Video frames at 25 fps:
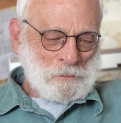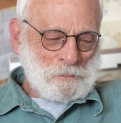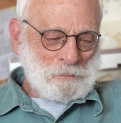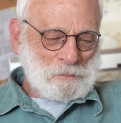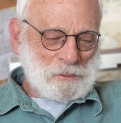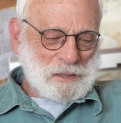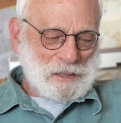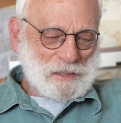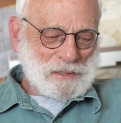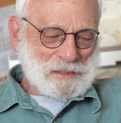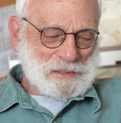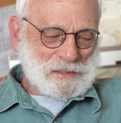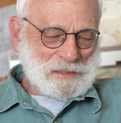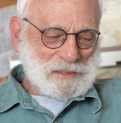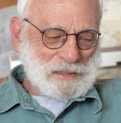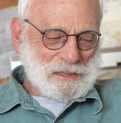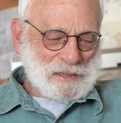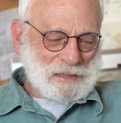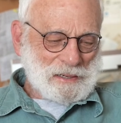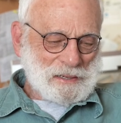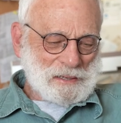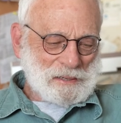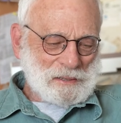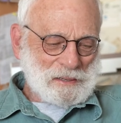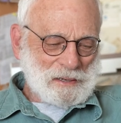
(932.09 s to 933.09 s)
But
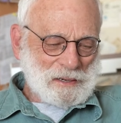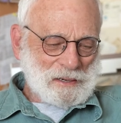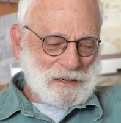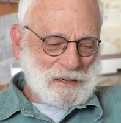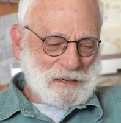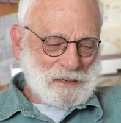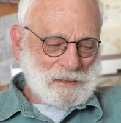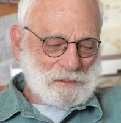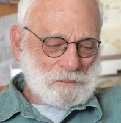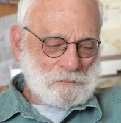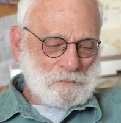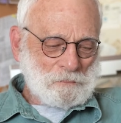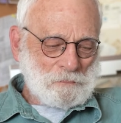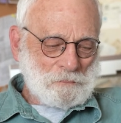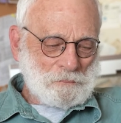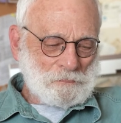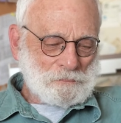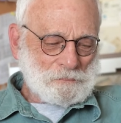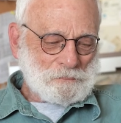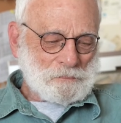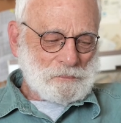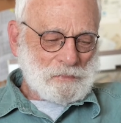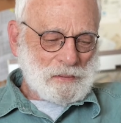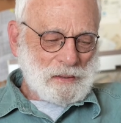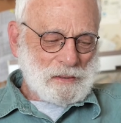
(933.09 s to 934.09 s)
uh, um,
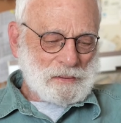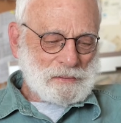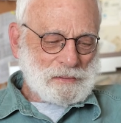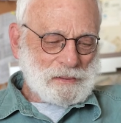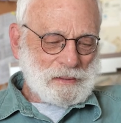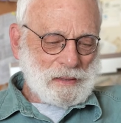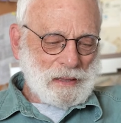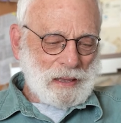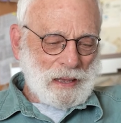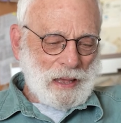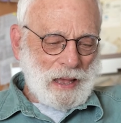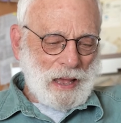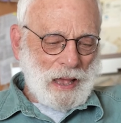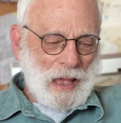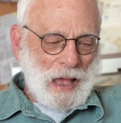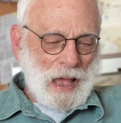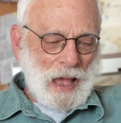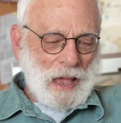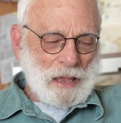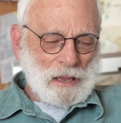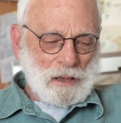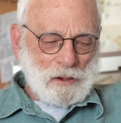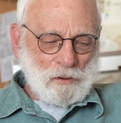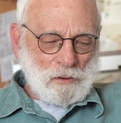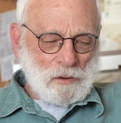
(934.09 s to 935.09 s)
I,
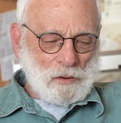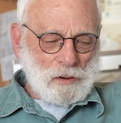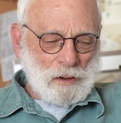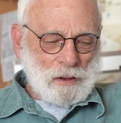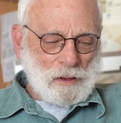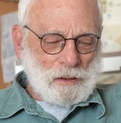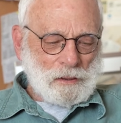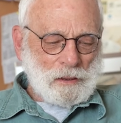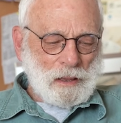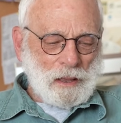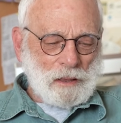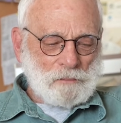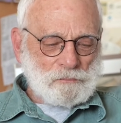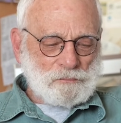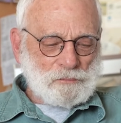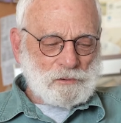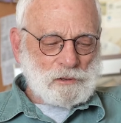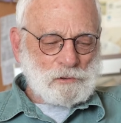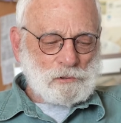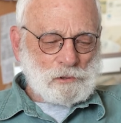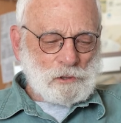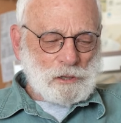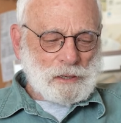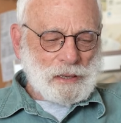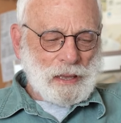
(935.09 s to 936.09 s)
I, if
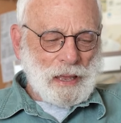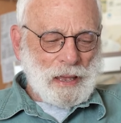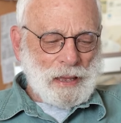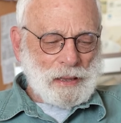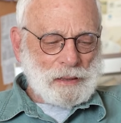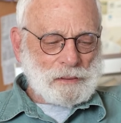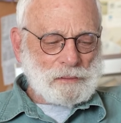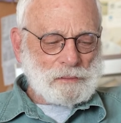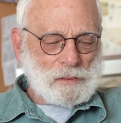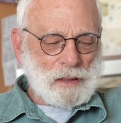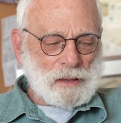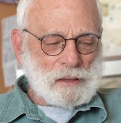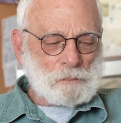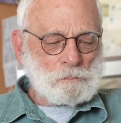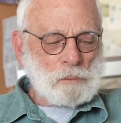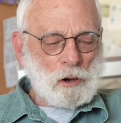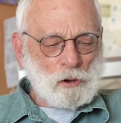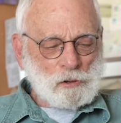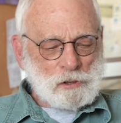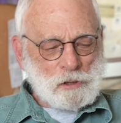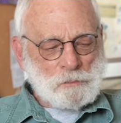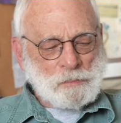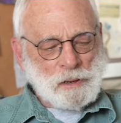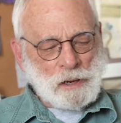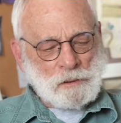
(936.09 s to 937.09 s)
you look at like
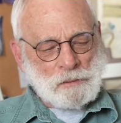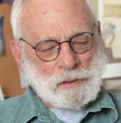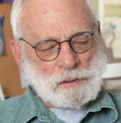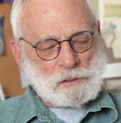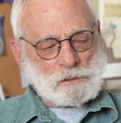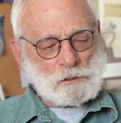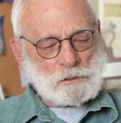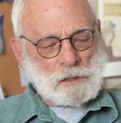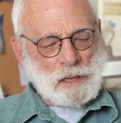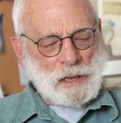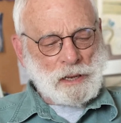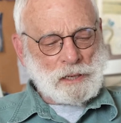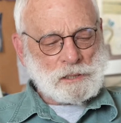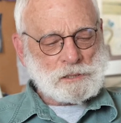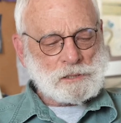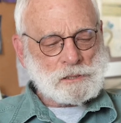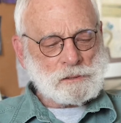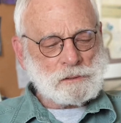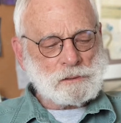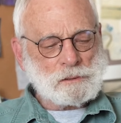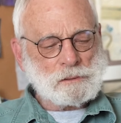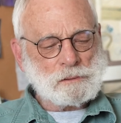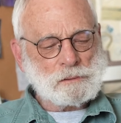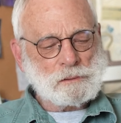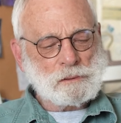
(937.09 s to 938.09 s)
Polar Bear
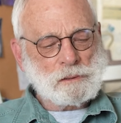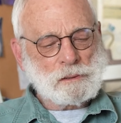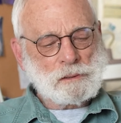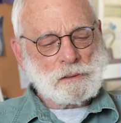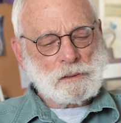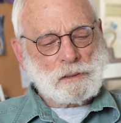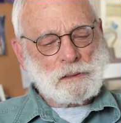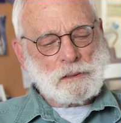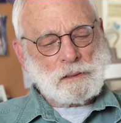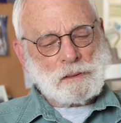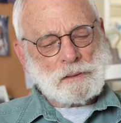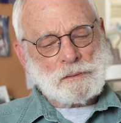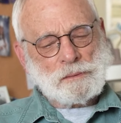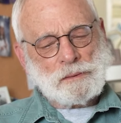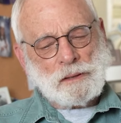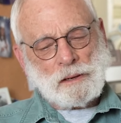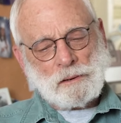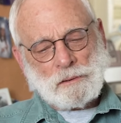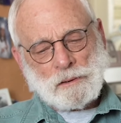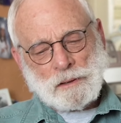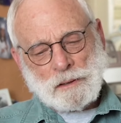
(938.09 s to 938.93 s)
International, there